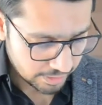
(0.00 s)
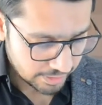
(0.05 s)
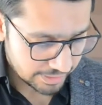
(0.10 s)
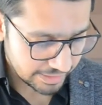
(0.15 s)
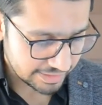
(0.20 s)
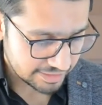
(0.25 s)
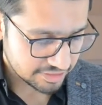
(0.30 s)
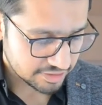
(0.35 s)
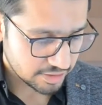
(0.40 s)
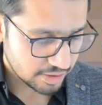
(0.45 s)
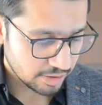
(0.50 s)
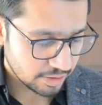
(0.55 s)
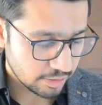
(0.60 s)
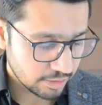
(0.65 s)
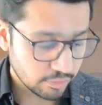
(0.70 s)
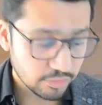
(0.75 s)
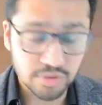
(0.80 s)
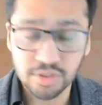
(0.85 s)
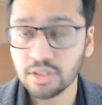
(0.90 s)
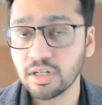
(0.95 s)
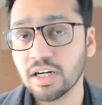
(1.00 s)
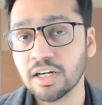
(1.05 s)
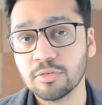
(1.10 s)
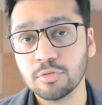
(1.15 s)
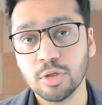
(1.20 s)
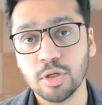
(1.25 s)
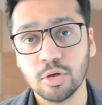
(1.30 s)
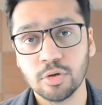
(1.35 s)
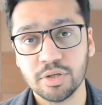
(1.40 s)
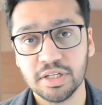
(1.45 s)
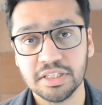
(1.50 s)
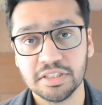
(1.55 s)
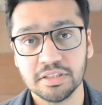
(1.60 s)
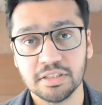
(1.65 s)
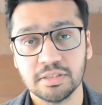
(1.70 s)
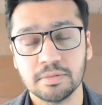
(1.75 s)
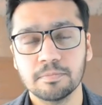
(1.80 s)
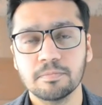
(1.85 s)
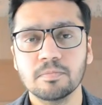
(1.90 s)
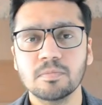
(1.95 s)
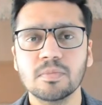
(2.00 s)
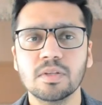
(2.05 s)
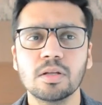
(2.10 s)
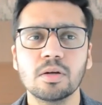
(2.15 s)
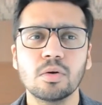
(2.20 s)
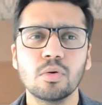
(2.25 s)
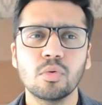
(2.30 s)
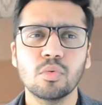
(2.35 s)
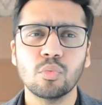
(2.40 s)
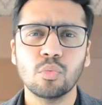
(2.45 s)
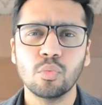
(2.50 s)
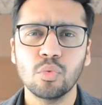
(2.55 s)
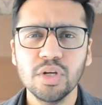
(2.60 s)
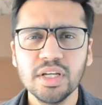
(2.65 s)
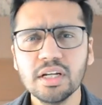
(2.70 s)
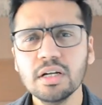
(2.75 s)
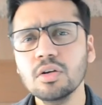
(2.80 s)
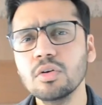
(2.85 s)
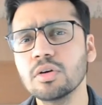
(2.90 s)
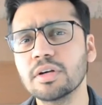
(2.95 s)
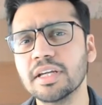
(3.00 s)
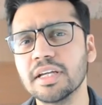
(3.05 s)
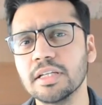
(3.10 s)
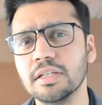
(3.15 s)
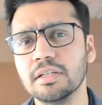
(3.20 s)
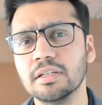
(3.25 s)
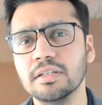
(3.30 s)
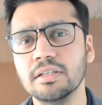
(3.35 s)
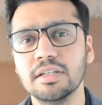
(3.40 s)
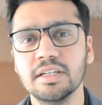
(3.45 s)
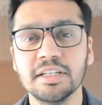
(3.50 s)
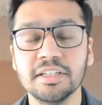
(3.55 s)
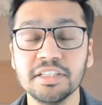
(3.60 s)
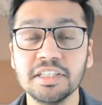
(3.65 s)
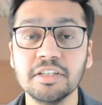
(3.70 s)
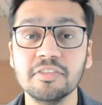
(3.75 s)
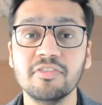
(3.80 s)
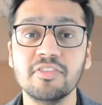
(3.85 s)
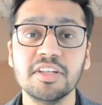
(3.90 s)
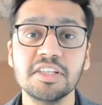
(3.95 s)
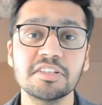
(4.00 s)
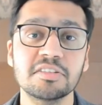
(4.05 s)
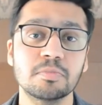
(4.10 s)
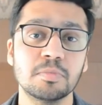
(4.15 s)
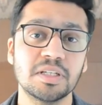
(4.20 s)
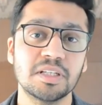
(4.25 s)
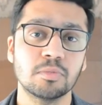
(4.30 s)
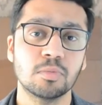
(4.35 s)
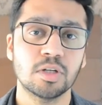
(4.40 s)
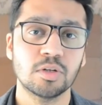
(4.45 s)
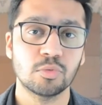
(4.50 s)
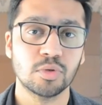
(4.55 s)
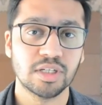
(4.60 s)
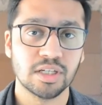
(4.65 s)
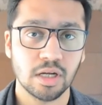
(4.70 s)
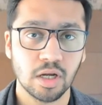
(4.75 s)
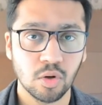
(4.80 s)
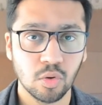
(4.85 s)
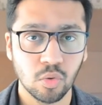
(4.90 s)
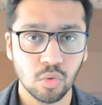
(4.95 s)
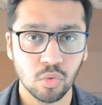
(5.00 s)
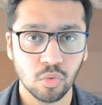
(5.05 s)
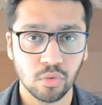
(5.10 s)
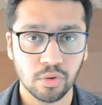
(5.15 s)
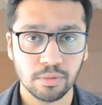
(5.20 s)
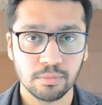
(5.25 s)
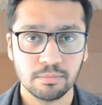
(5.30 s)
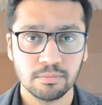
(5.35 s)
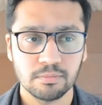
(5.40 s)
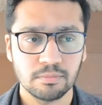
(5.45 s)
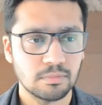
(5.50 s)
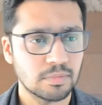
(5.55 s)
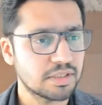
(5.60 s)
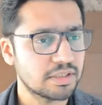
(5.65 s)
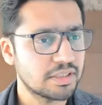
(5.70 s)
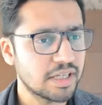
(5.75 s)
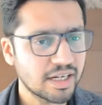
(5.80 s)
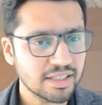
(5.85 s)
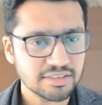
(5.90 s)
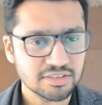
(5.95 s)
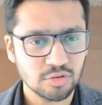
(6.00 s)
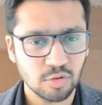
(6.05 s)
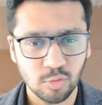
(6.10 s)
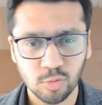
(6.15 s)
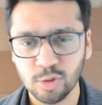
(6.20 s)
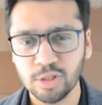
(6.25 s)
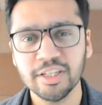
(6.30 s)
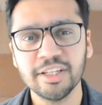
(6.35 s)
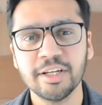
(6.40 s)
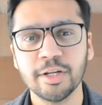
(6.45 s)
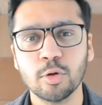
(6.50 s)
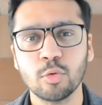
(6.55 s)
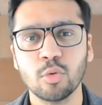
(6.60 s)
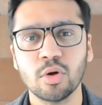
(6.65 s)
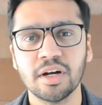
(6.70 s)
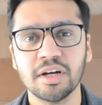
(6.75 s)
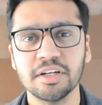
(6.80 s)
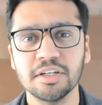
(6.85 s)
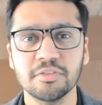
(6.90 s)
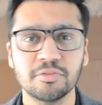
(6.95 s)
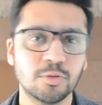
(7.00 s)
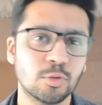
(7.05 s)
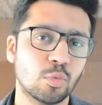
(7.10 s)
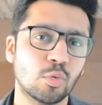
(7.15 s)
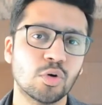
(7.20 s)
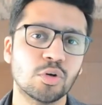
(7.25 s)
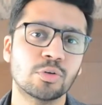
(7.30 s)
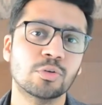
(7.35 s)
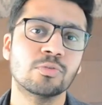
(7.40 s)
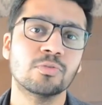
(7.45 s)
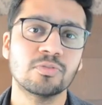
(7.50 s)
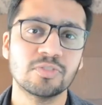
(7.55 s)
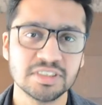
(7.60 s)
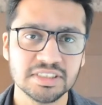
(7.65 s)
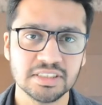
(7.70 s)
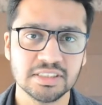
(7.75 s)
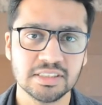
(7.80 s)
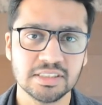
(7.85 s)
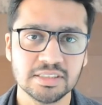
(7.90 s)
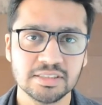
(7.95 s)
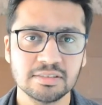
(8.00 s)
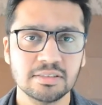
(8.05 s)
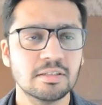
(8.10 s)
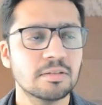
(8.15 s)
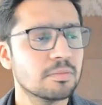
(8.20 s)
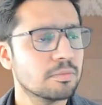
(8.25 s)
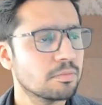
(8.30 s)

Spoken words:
Next, where are we located? We are located in Defense Main Boulevard, Lahore, but that's only required if you want to visit us,